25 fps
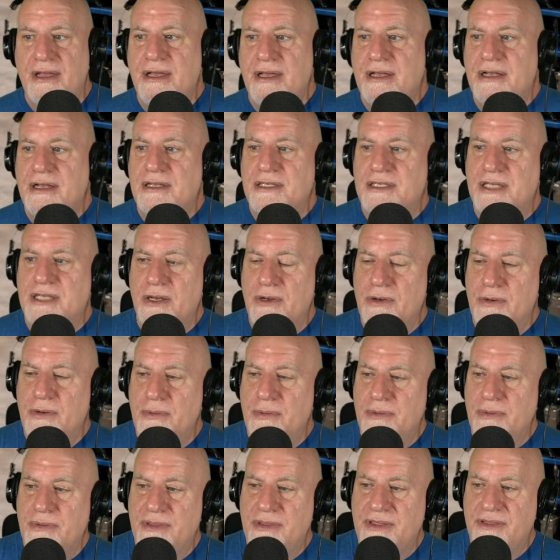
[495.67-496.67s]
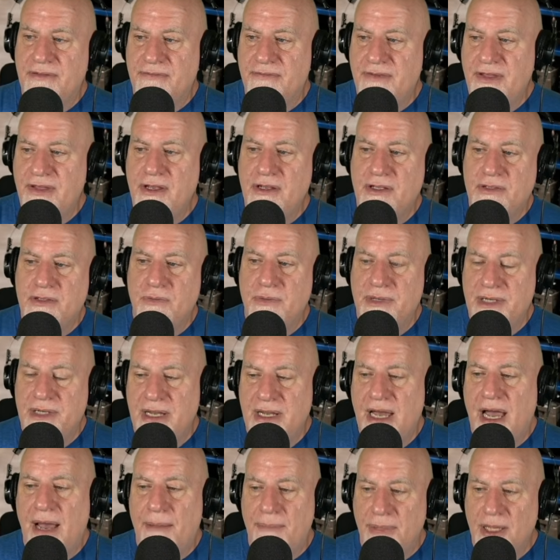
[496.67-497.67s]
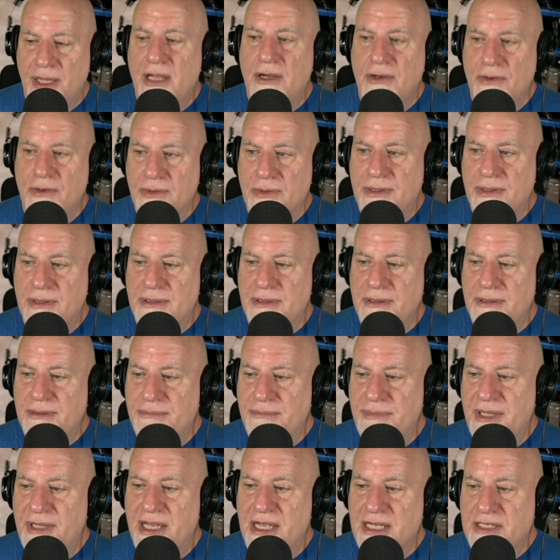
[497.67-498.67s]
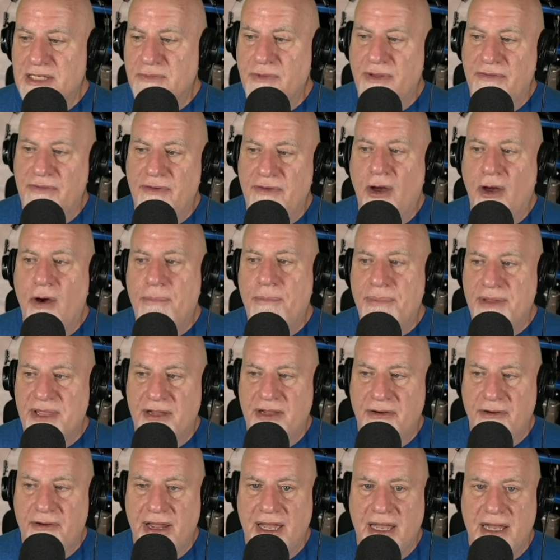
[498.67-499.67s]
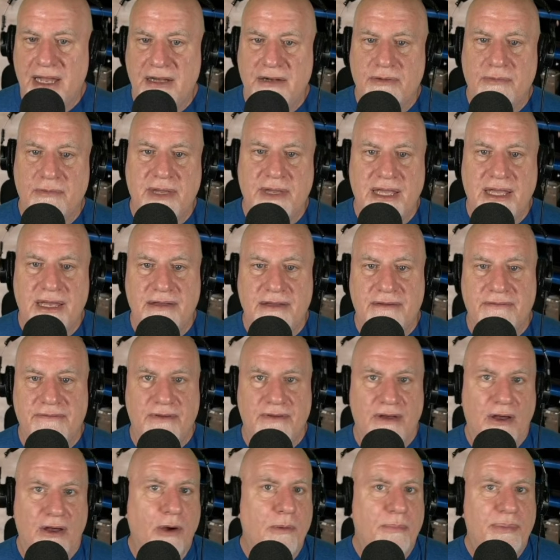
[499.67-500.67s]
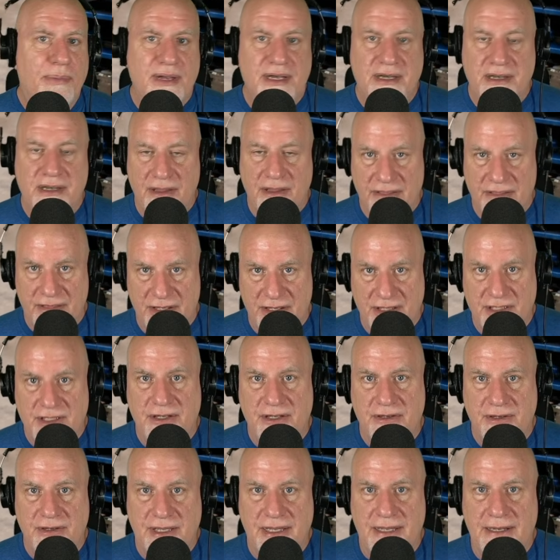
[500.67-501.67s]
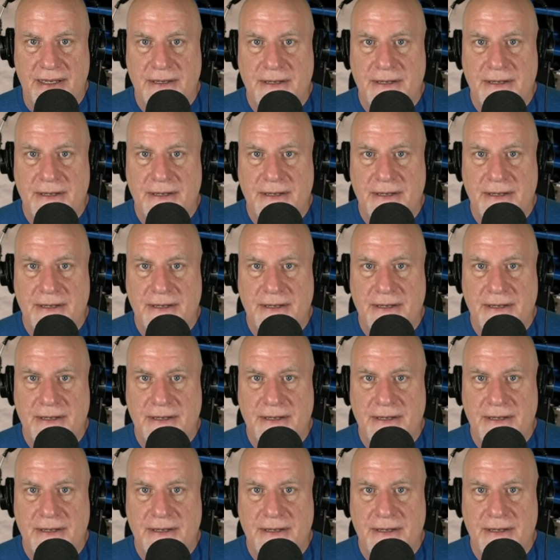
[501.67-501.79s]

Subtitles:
So the fuse would not blow because we've opened the ground. We have opened the circuit,